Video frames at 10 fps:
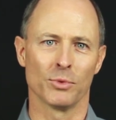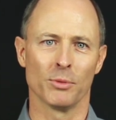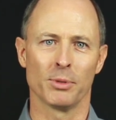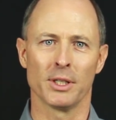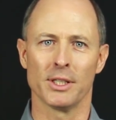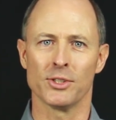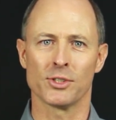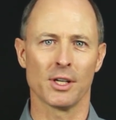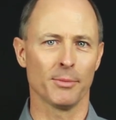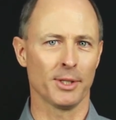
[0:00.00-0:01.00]
"Well, please
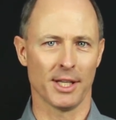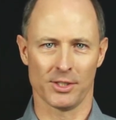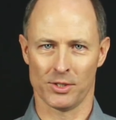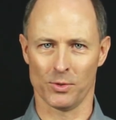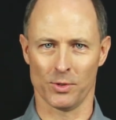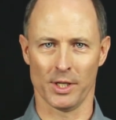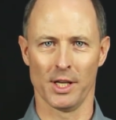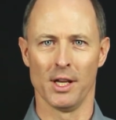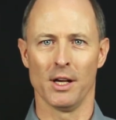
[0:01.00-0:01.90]
tell me that story